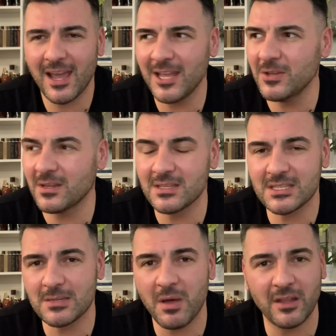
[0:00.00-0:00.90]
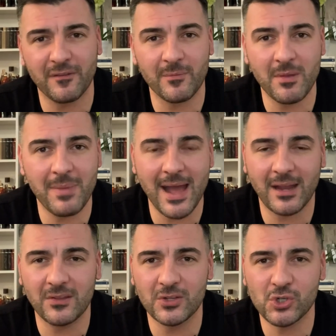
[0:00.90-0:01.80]
and you can smell it from the
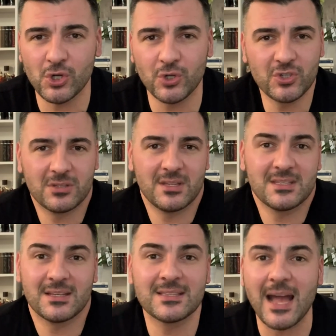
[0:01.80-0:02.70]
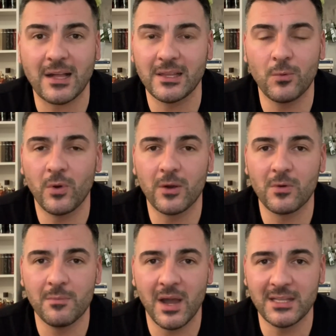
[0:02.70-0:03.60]
back of the church. That's exactly what it
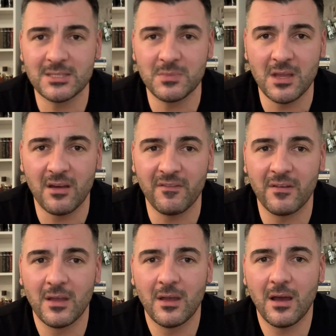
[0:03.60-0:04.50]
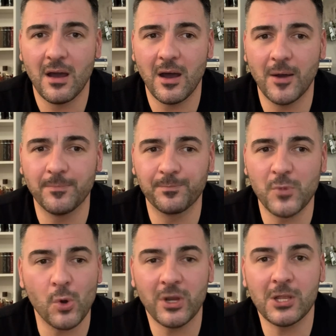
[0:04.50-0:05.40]
reminds me of.
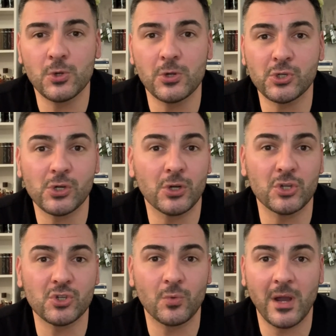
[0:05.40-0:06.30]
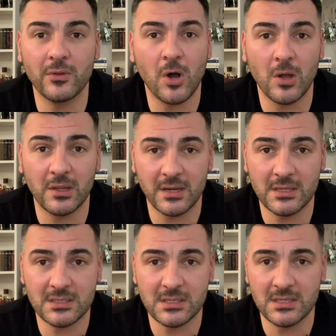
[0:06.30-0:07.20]
Going into a church around the holiday
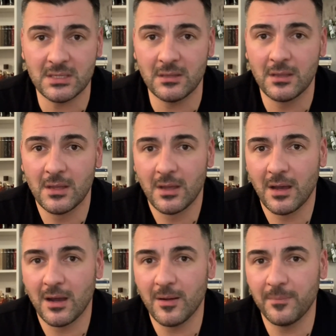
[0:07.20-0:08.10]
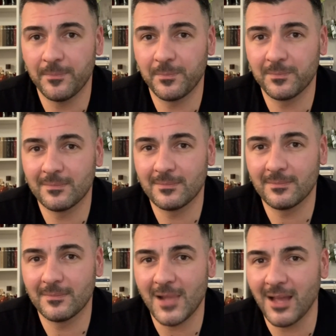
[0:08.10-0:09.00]
season,
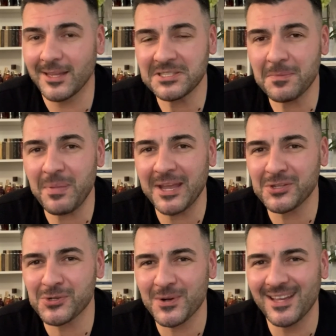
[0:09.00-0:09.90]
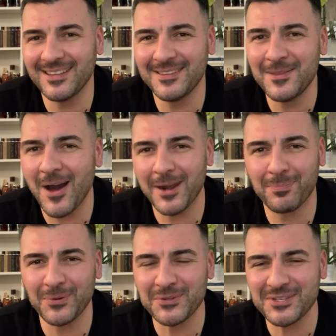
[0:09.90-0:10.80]
I like to picture it, not a
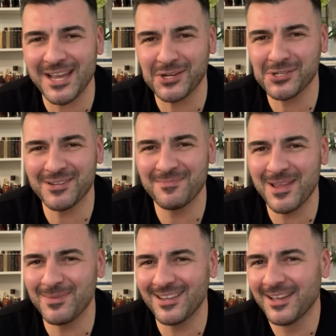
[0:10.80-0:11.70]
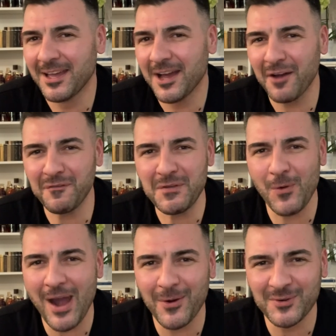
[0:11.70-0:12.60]
procession, maybe a few
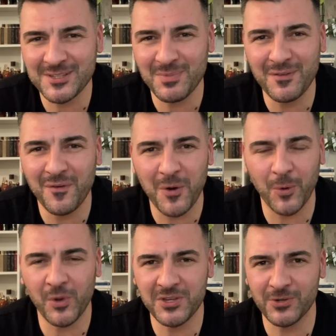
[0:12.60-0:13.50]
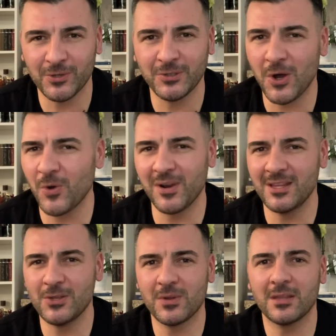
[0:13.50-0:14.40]
hours before, when you're alone
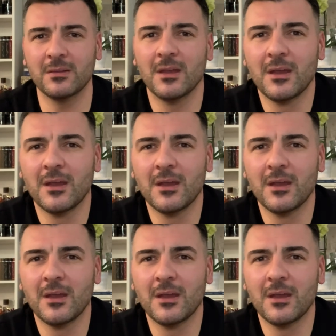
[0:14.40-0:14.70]
and you can